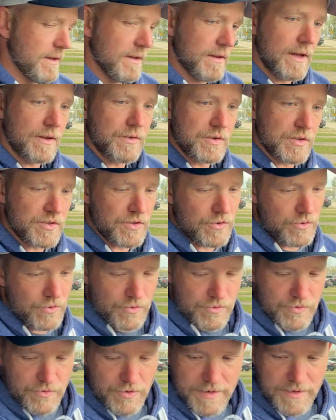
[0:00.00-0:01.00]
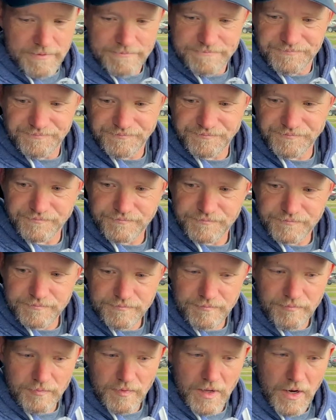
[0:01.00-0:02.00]
I'll just show you on the drive.
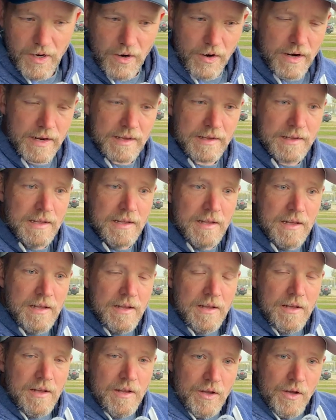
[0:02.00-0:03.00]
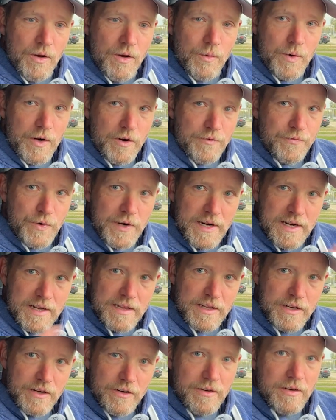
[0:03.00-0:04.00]
All right, we are free and
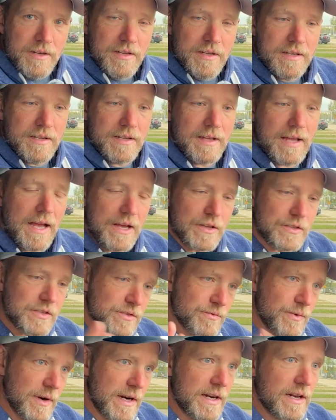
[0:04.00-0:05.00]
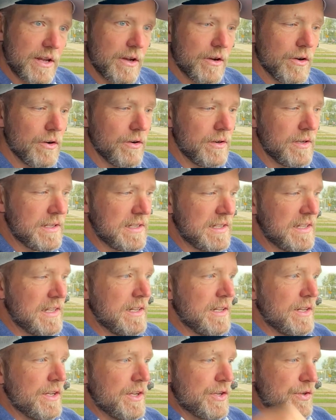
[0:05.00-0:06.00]
clear. House is ready to go.
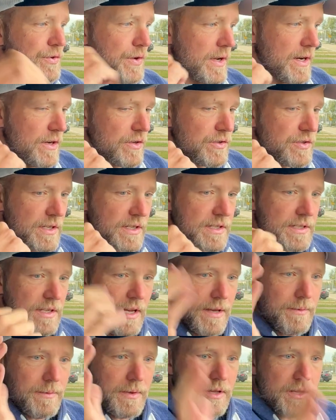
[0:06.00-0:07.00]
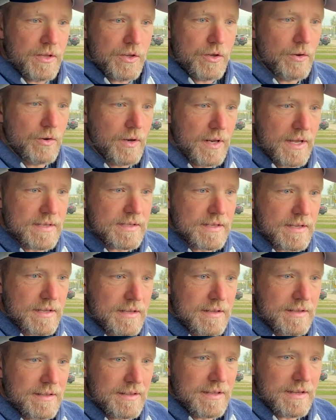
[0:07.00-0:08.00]
Trailer's hooked up utilizing
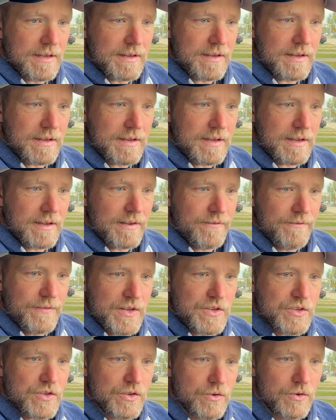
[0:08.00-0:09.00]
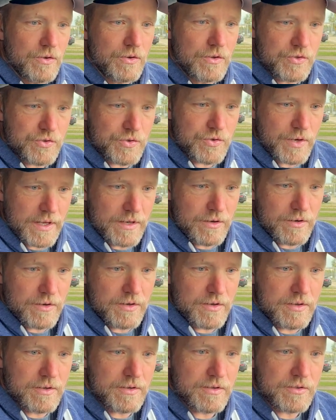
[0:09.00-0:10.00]
the conventional
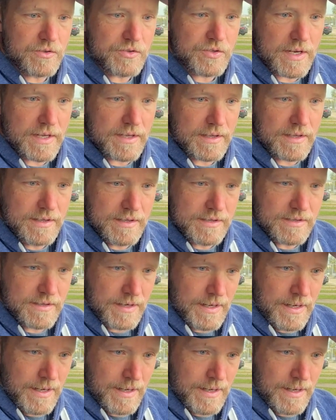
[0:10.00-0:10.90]
trailer checklist.